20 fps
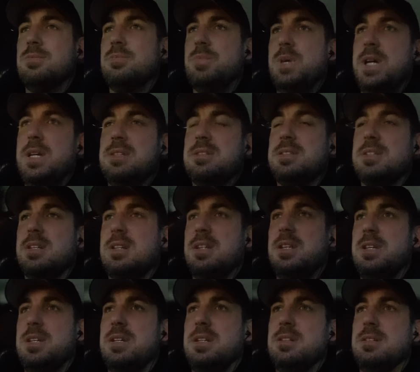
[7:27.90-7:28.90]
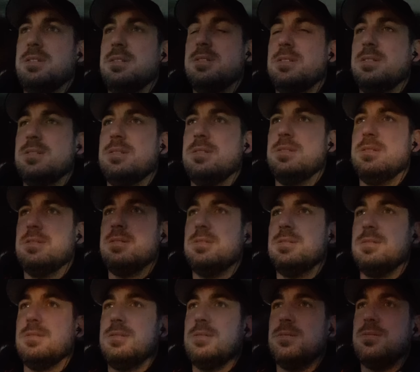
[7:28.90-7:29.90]
basically
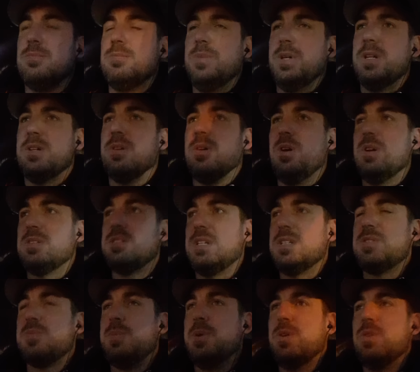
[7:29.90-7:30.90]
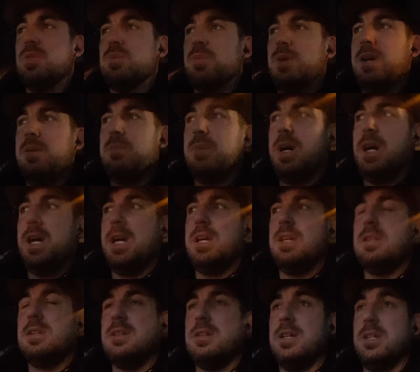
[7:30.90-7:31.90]
because I spoke my
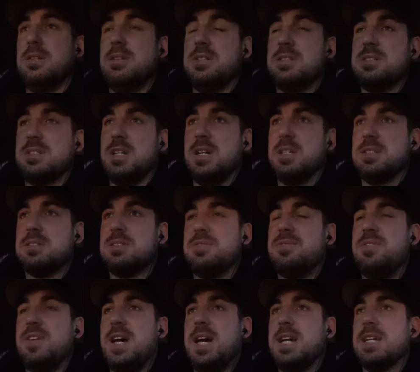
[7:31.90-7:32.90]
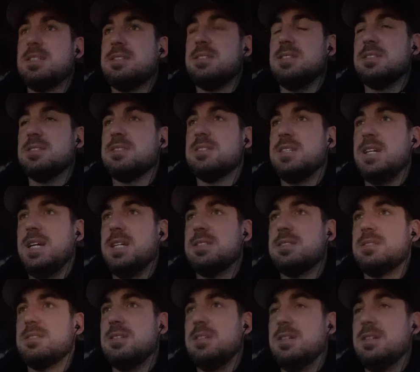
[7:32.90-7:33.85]
mind and discussed facts and stats